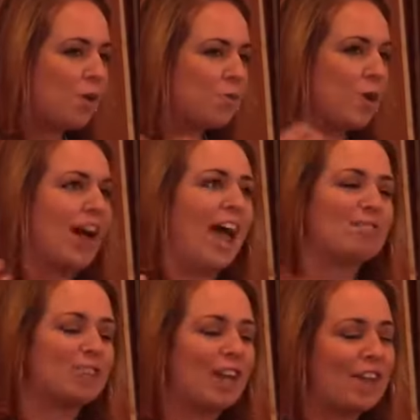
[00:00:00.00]
Well, I
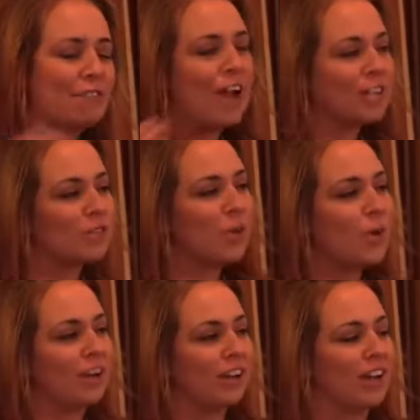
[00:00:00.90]
have to kind of fast
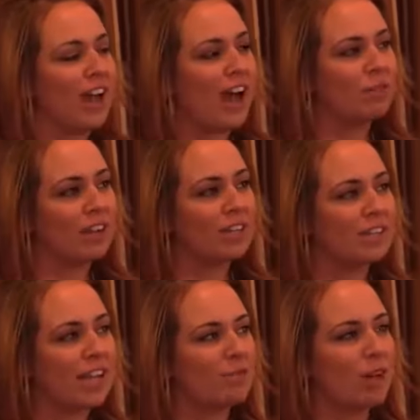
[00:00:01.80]
forward. I want to
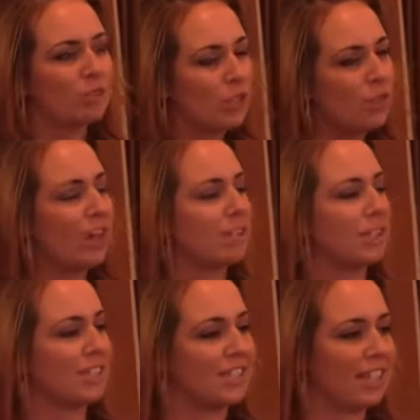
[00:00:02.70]
say around
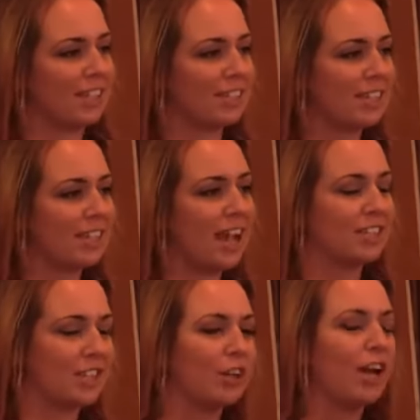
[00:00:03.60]
2006, I
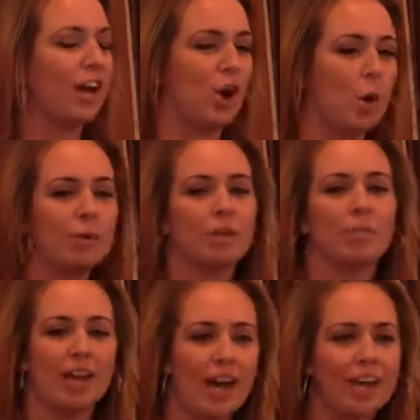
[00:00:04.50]
started kind of opening
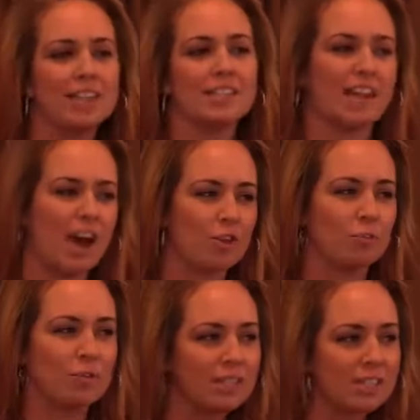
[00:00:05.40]
my eyes to how the
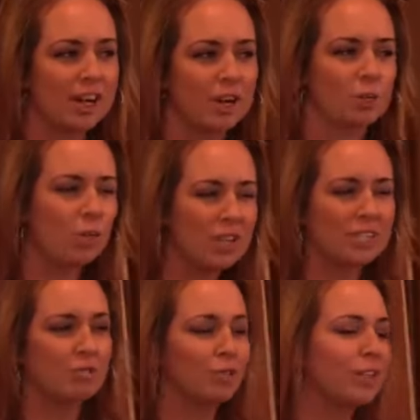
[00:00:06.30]
military
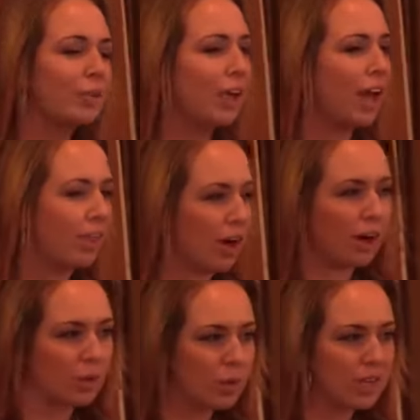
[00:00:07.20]
wasn't really what I
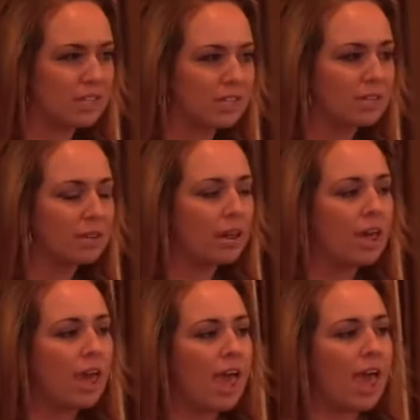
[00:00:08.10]
thought it was.
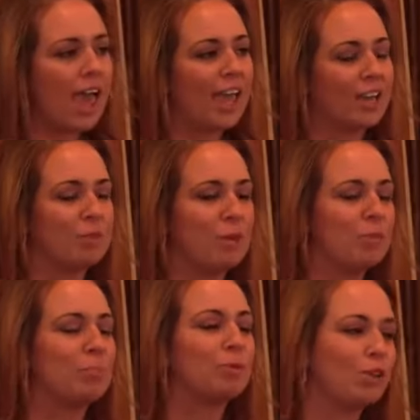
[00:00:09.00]
And
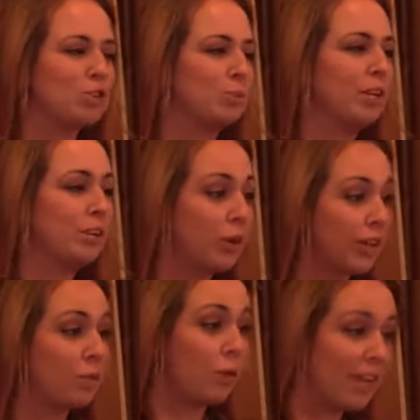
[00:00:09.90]
people approached me
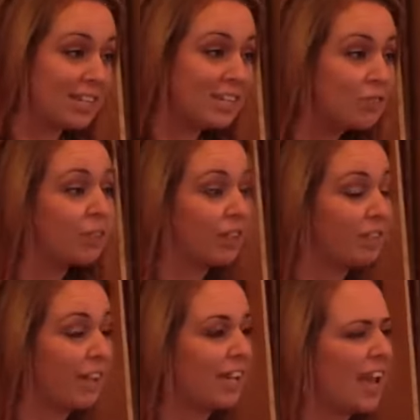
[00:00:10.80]
knowing what I did for a
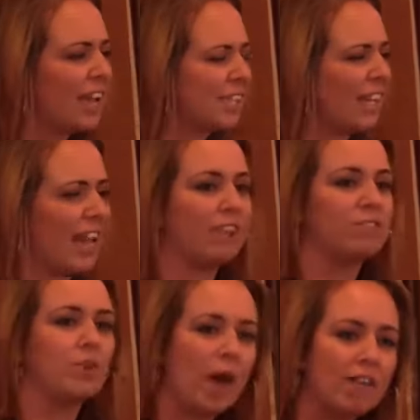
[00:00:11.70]
living and said,
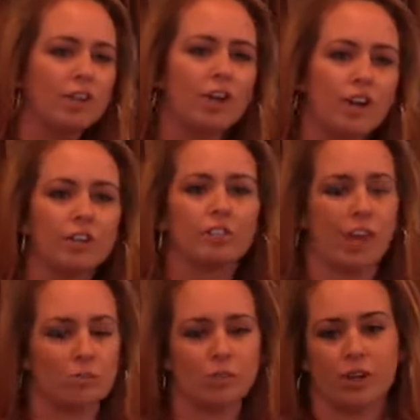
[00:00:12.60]
Have you ever heard of
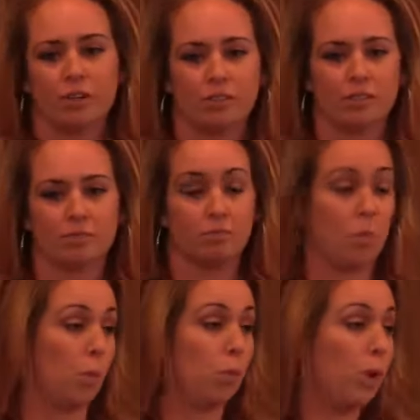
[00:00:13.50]
chemtrails?
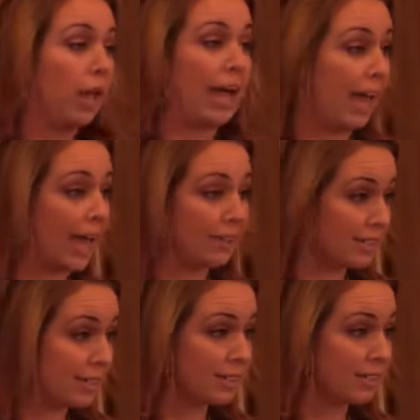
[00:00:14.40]
Well, I
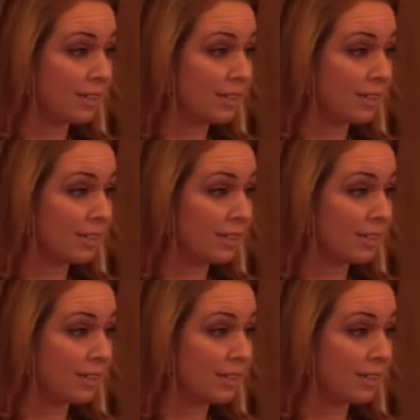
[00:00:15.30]
hadn't.